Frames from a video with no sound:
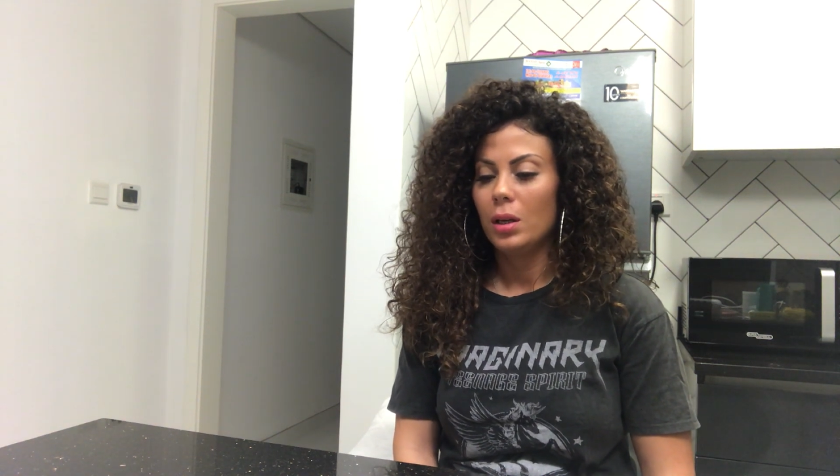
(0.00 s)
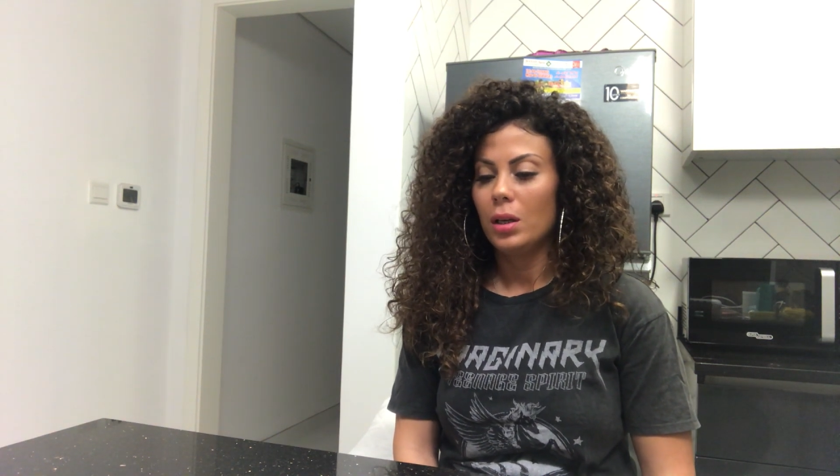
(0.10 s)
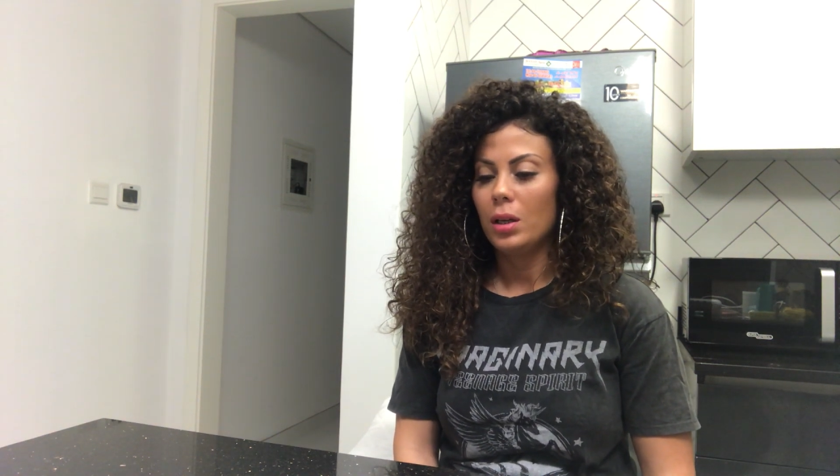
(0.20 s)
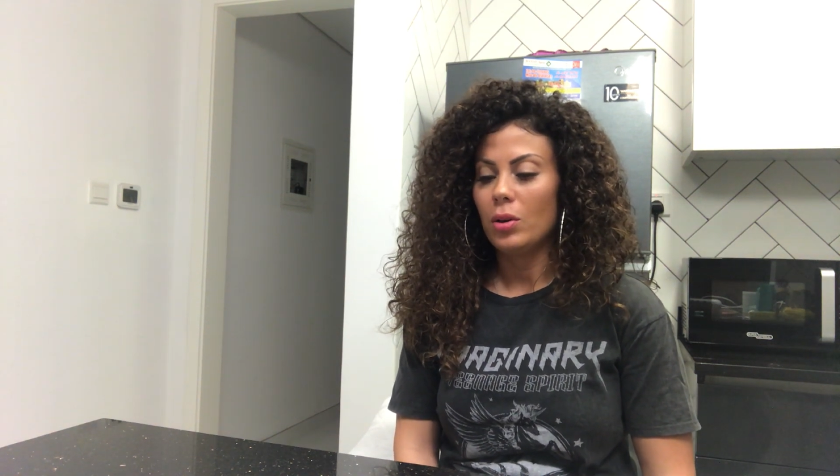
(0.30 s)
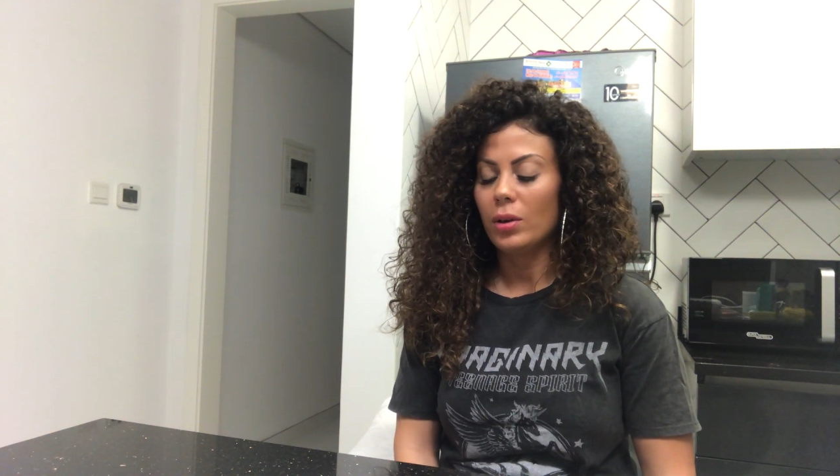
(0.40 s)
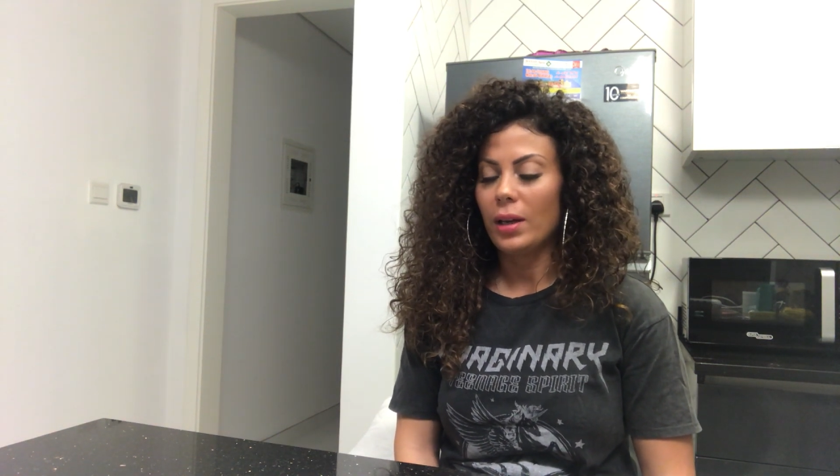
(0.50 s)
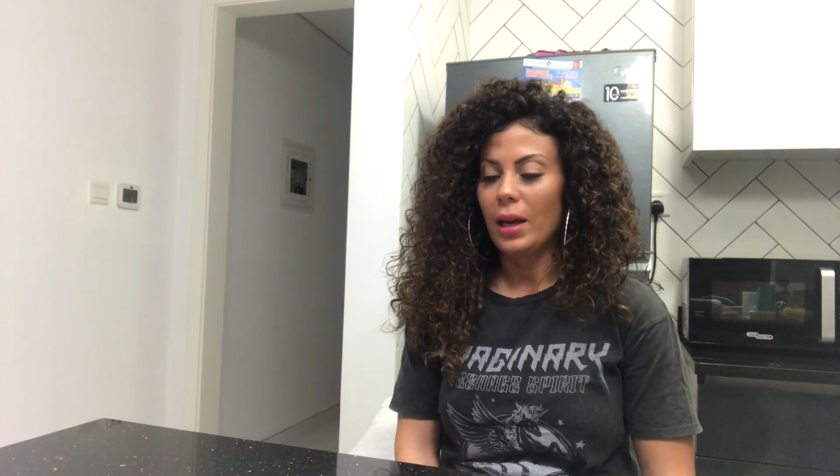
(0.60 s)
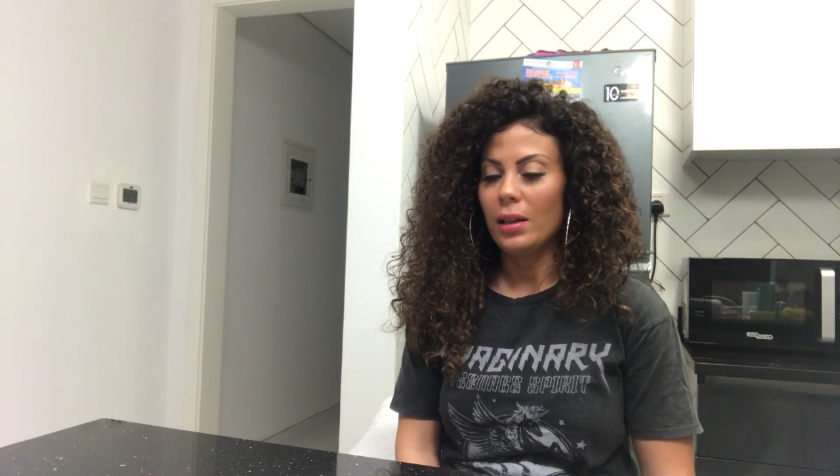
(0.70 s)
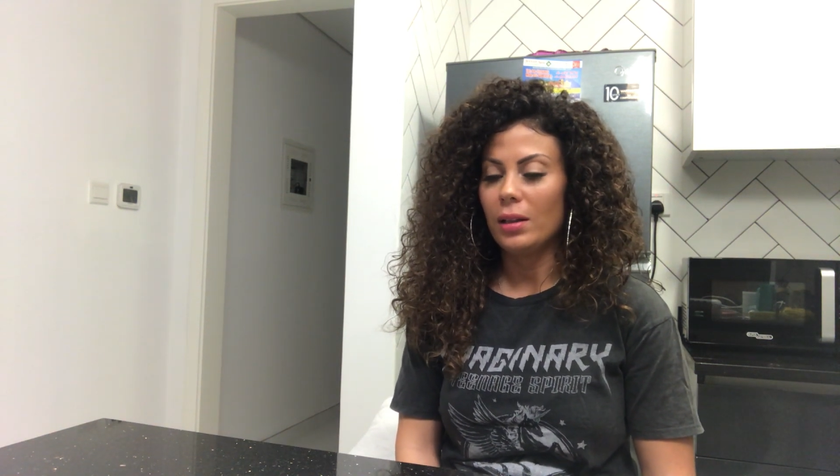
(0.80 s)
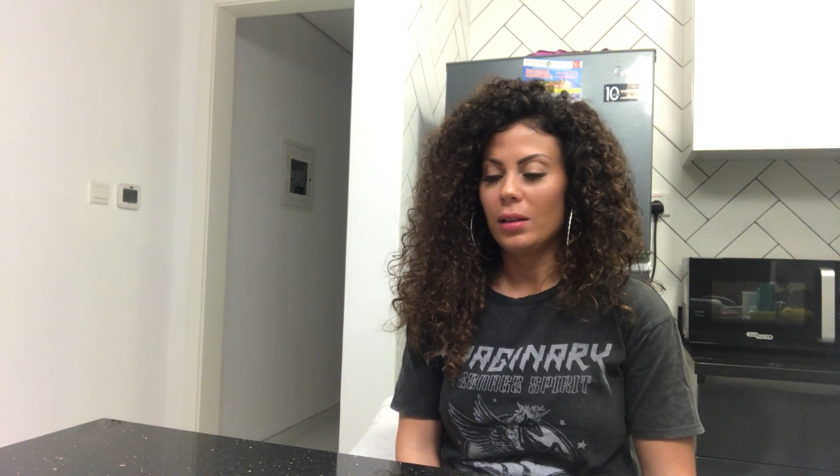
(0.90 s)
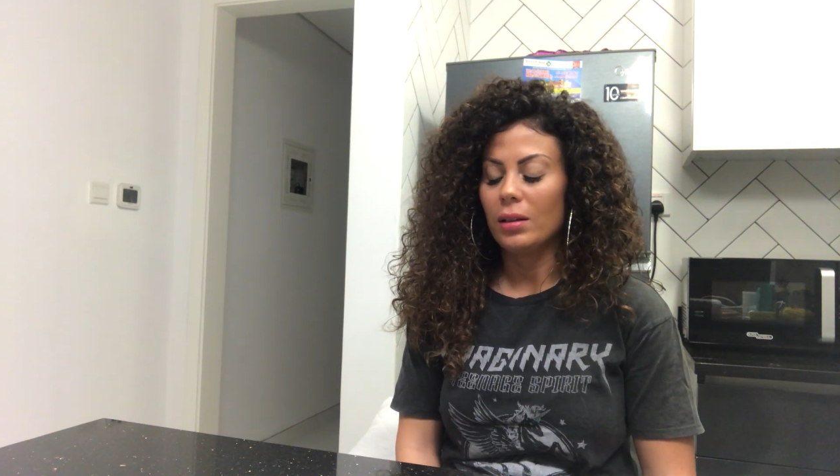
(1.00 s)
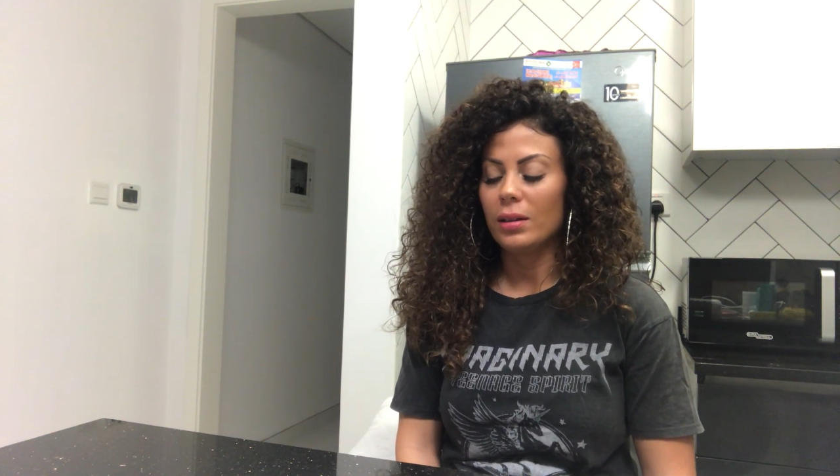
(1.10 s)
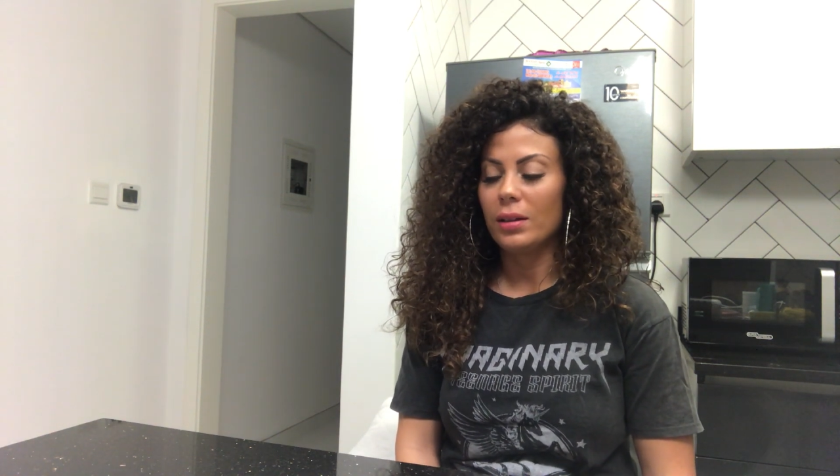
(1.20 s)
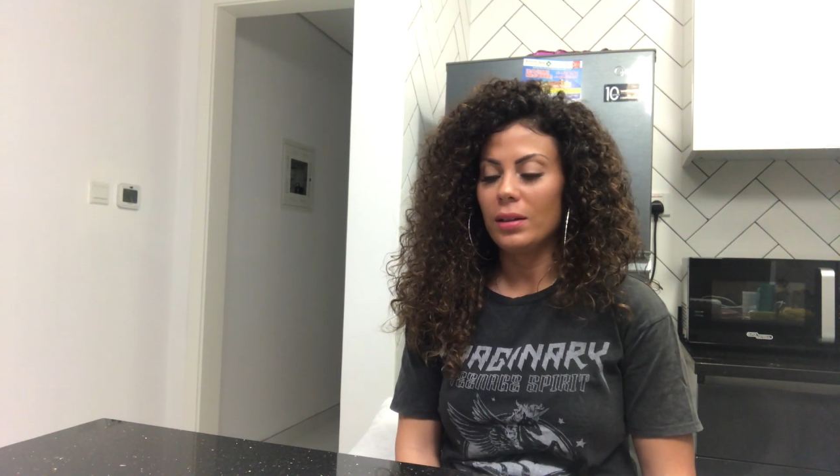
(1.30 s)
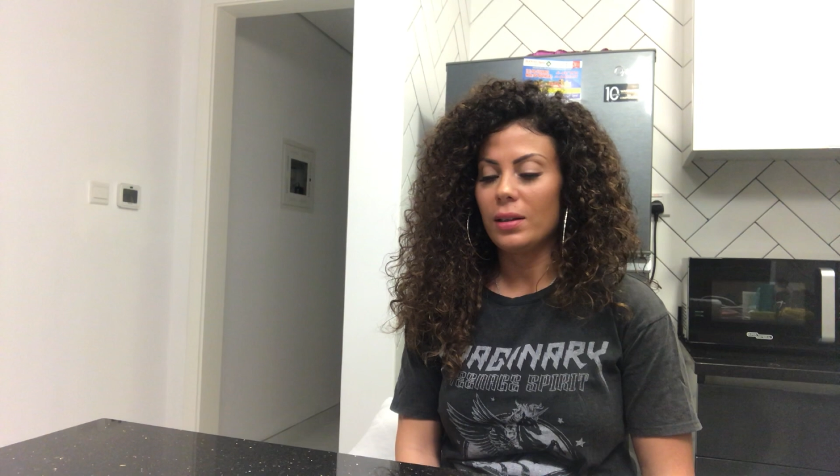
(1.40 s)
you know,
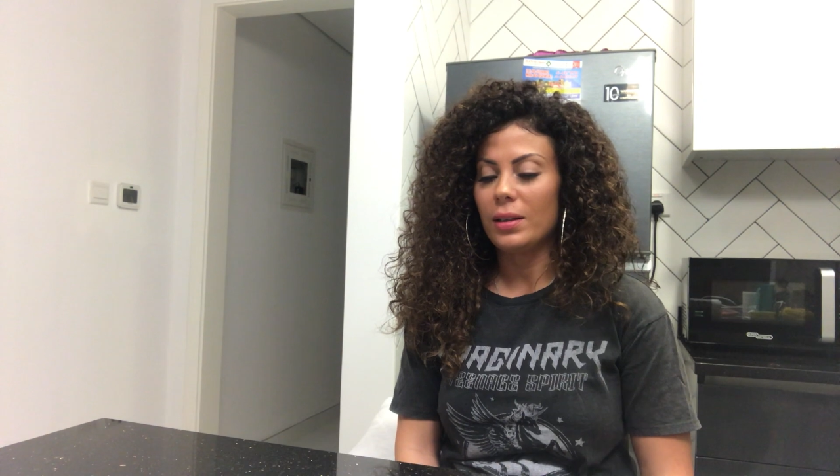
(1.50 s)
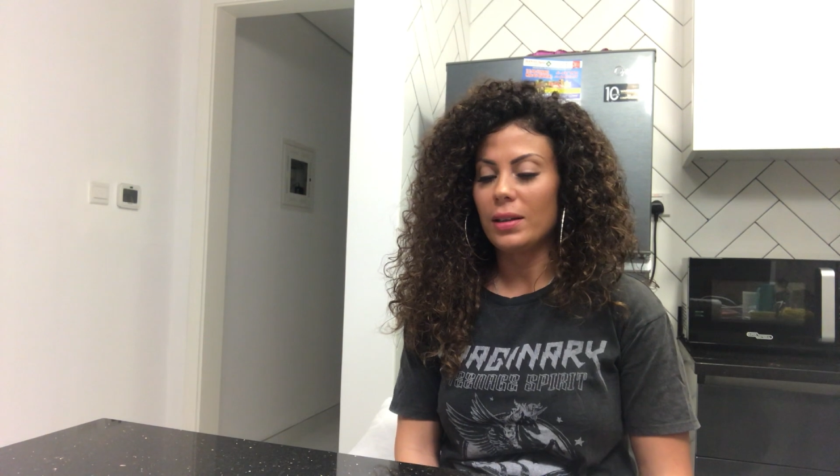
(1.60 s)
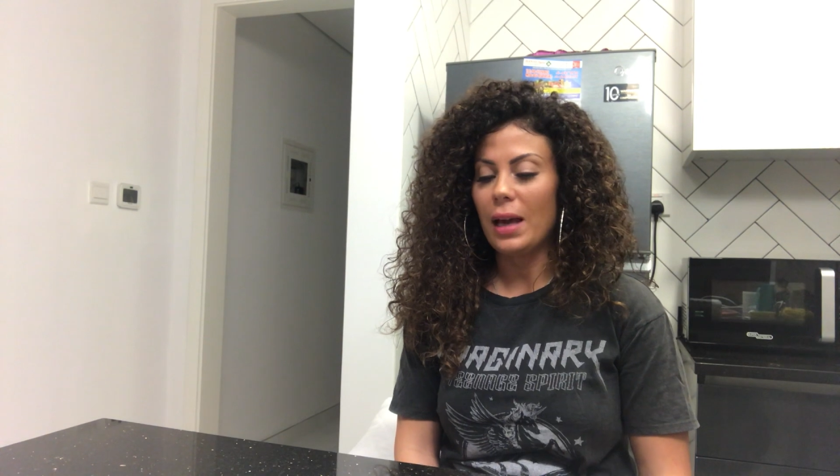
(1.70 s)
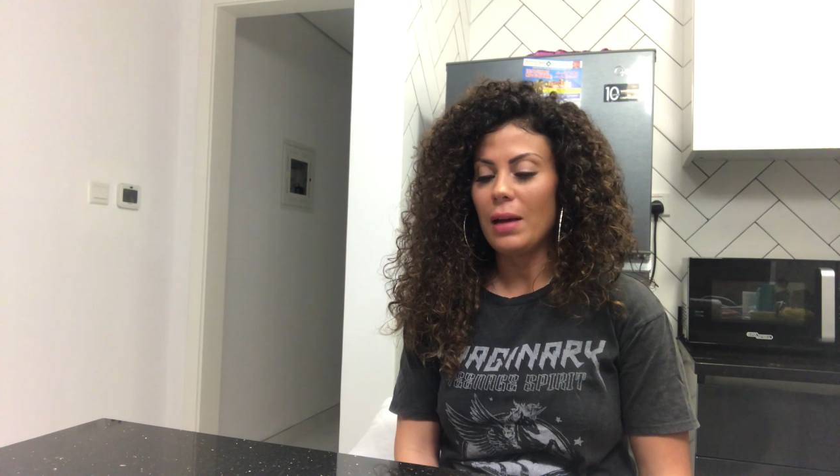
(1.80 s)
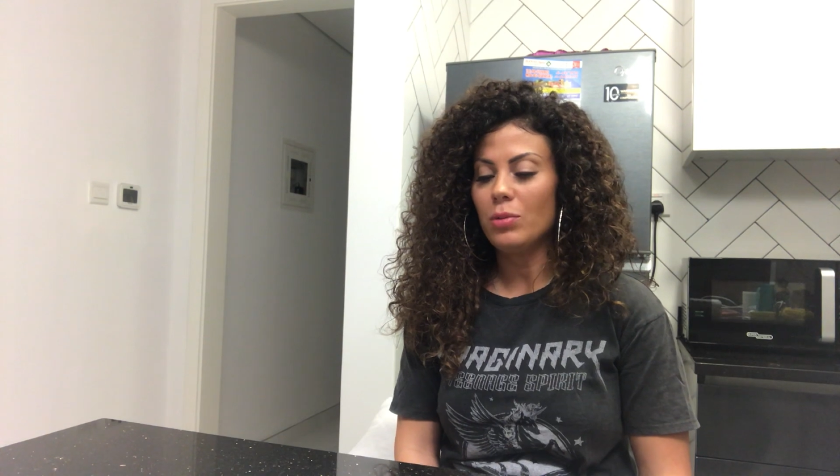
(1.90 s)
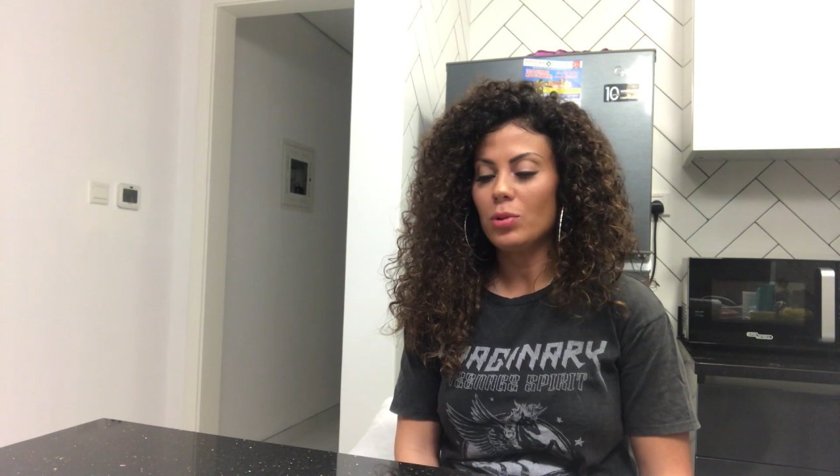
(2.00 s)
came